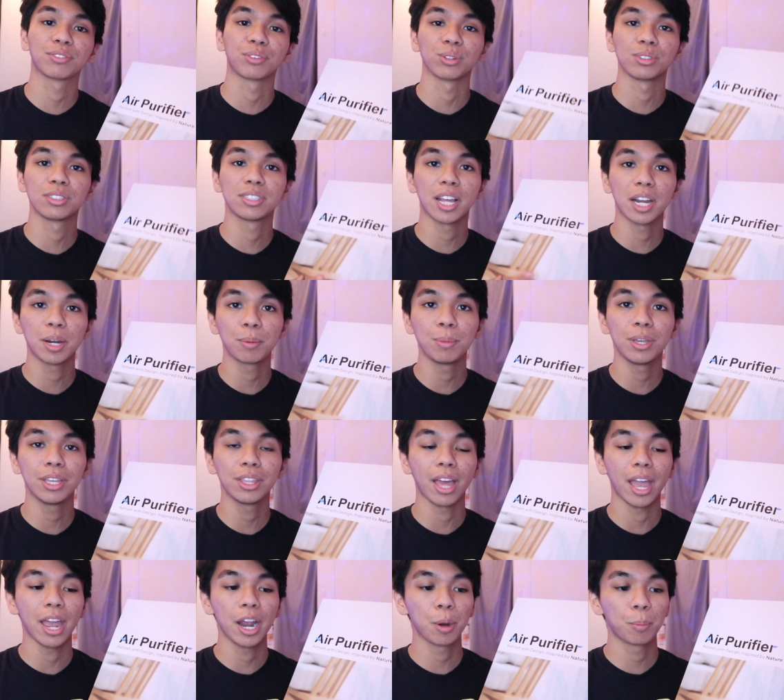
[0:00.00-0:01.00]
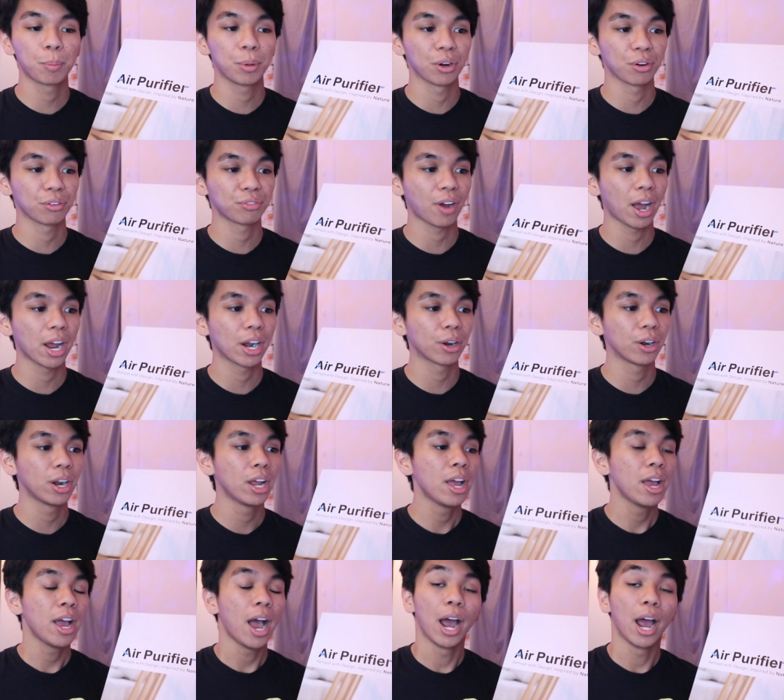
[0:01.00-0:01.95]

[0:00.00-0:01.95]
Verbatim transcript: for sending me the air purifier.